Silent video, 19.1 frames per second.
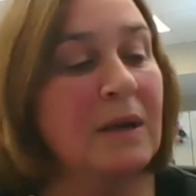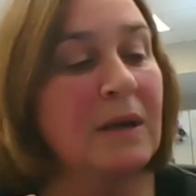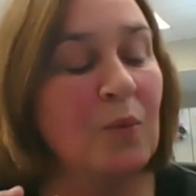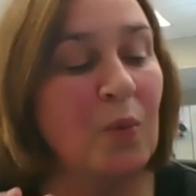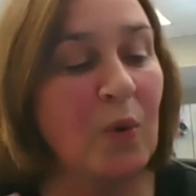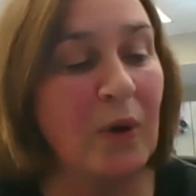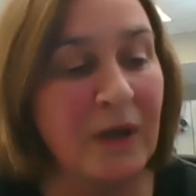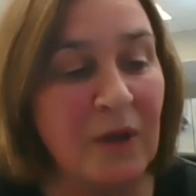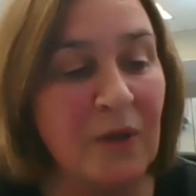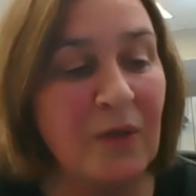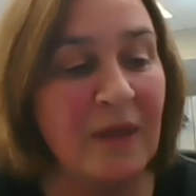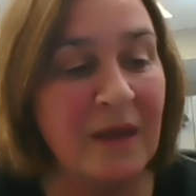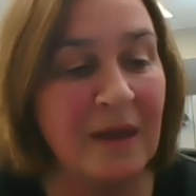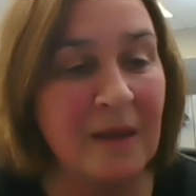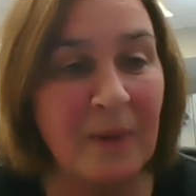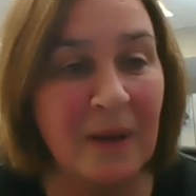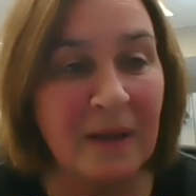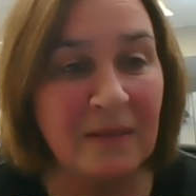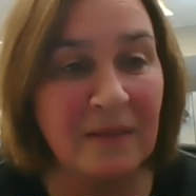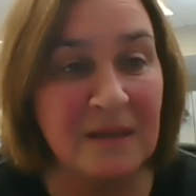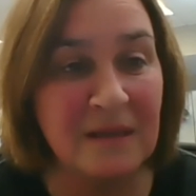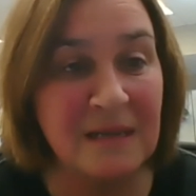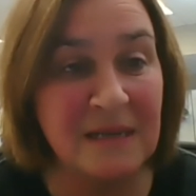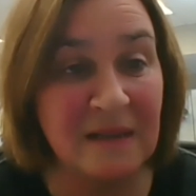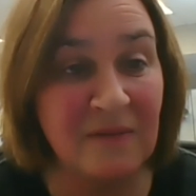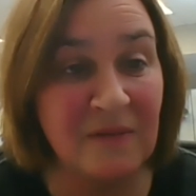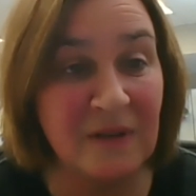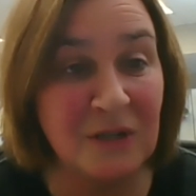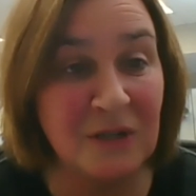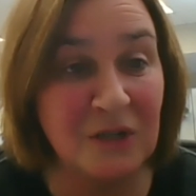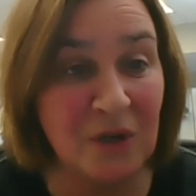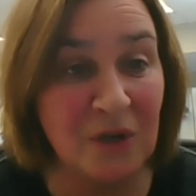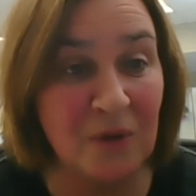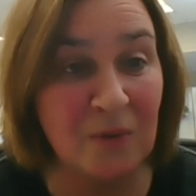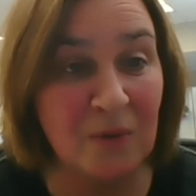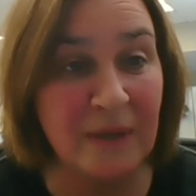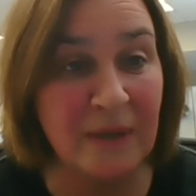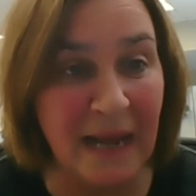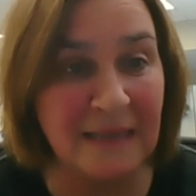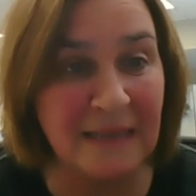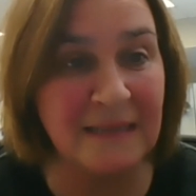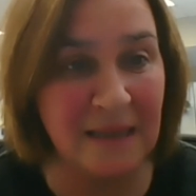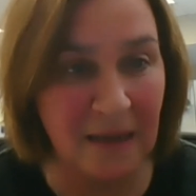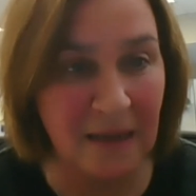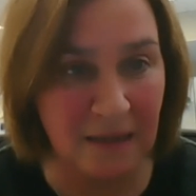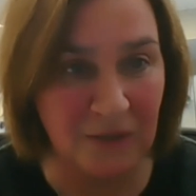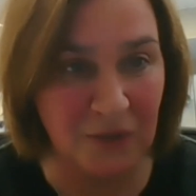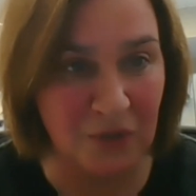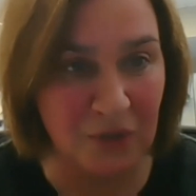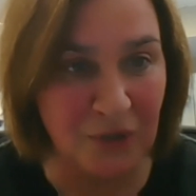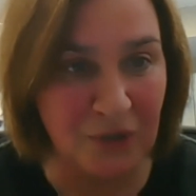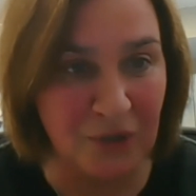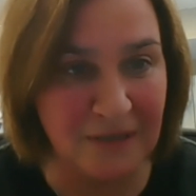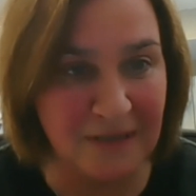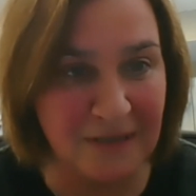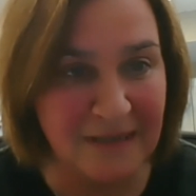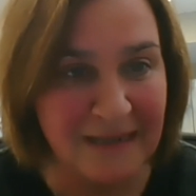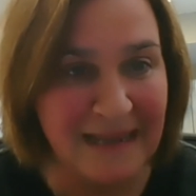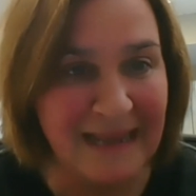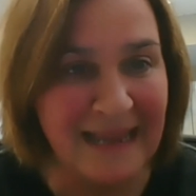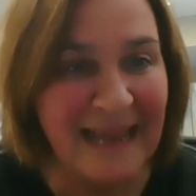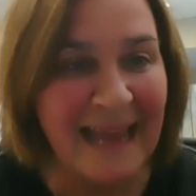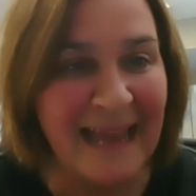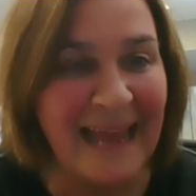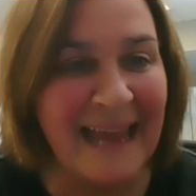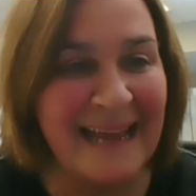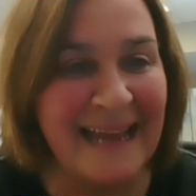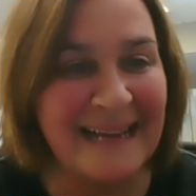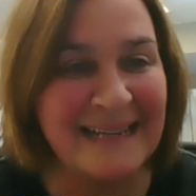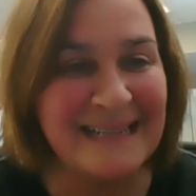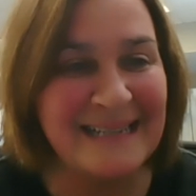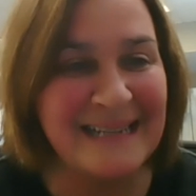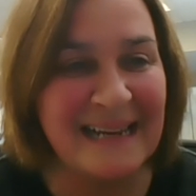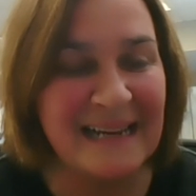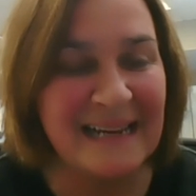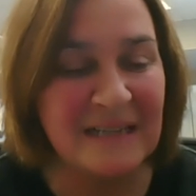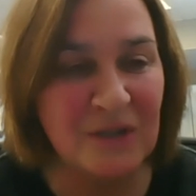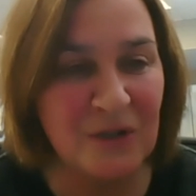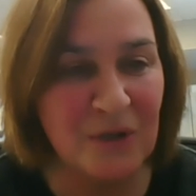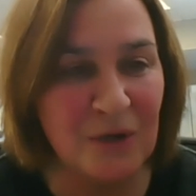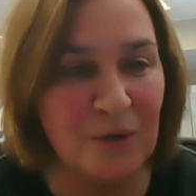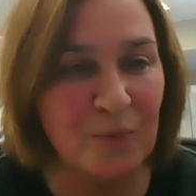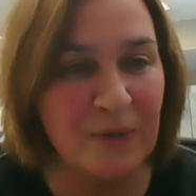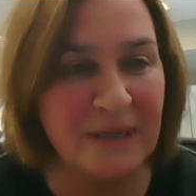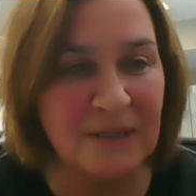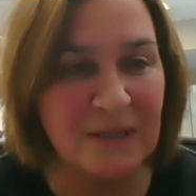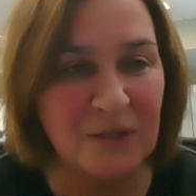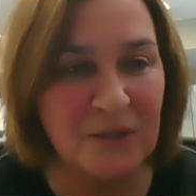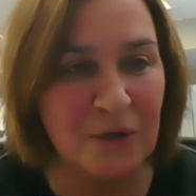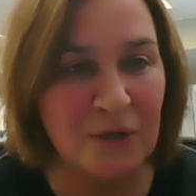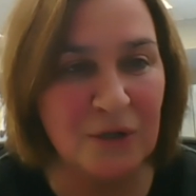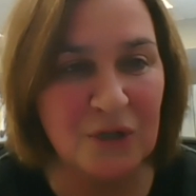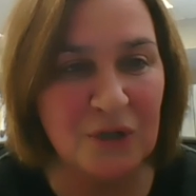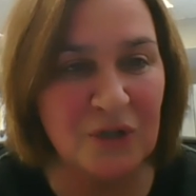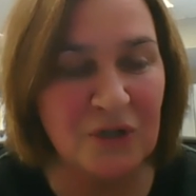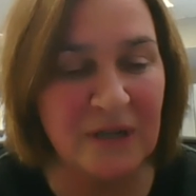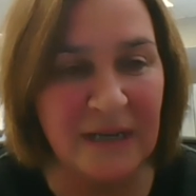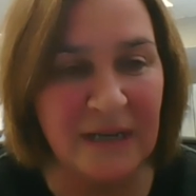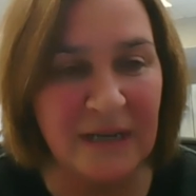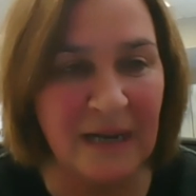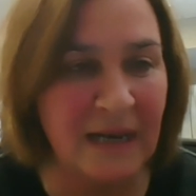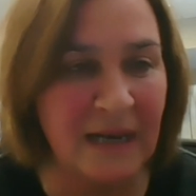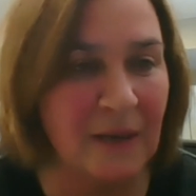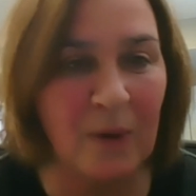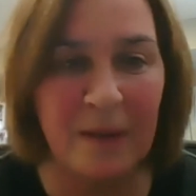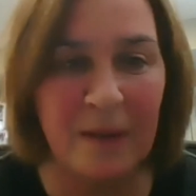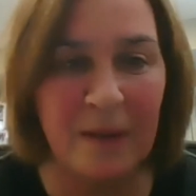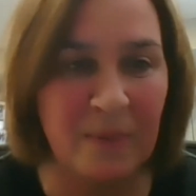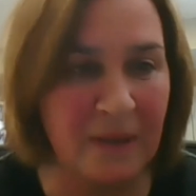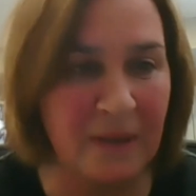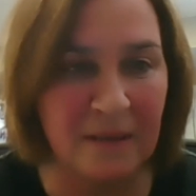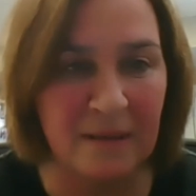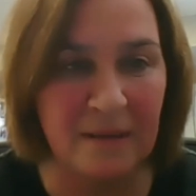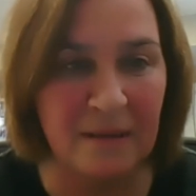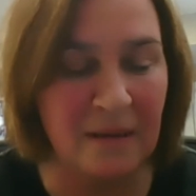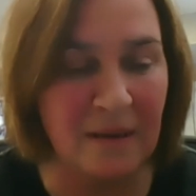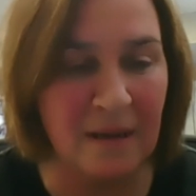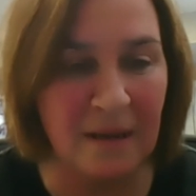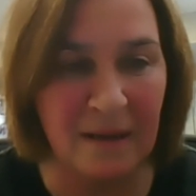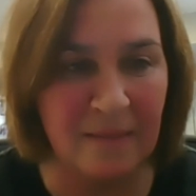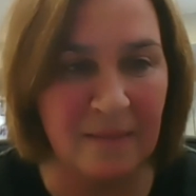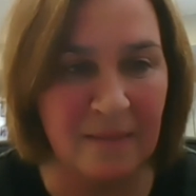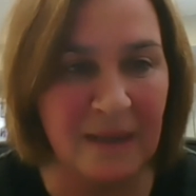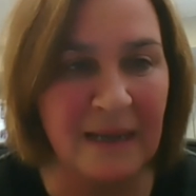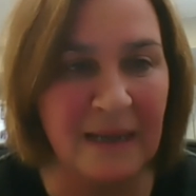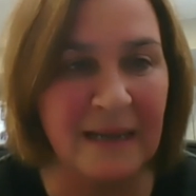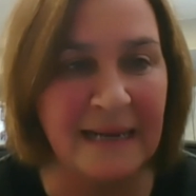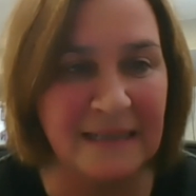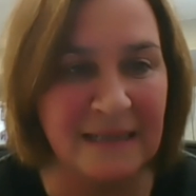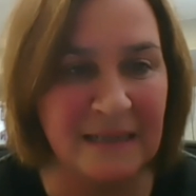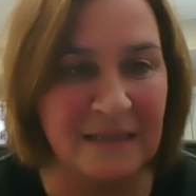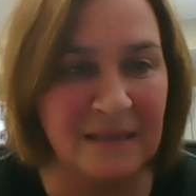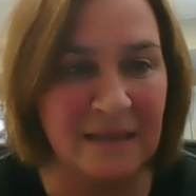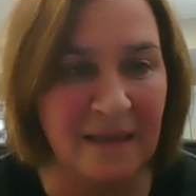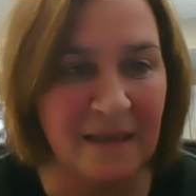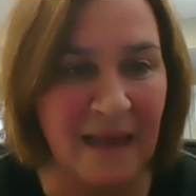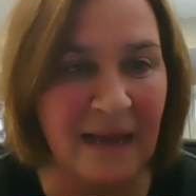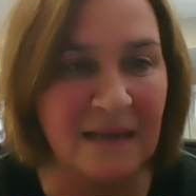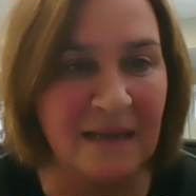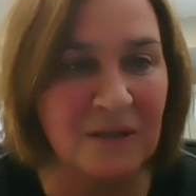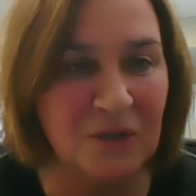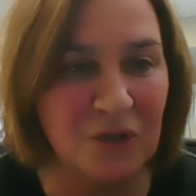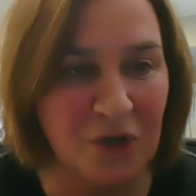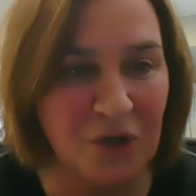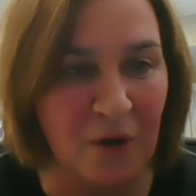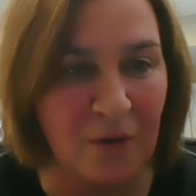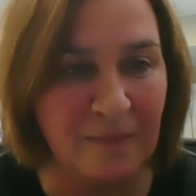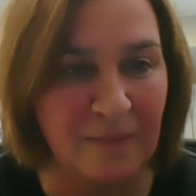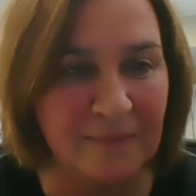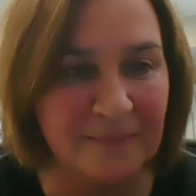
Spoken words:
What do you think about the TV show Nazi Hunters? And has your research in any way been connected to that show?